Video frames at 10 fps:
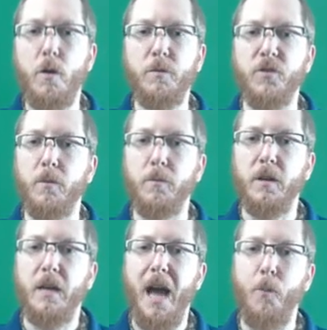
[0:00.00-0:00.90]
a chromosome,
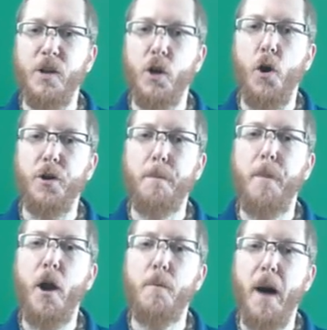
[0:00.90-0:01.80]
and we call it a
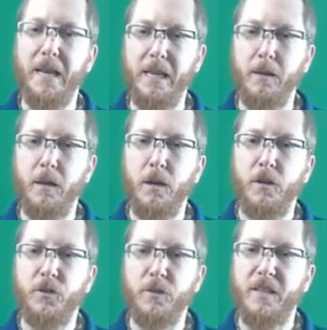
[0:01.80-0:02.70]
Barr body.
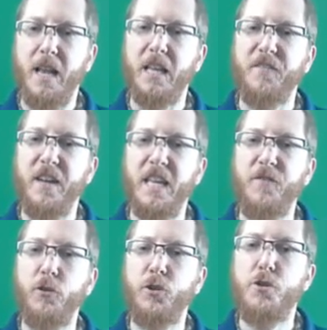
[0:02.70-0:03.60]
So it's kind of like if I give
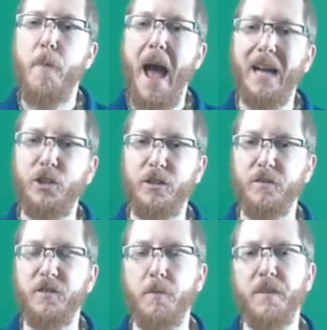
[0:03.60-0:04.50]
you two packages
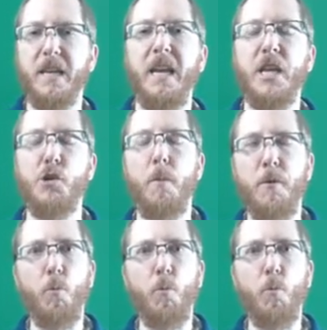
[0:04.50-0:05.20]
of something and you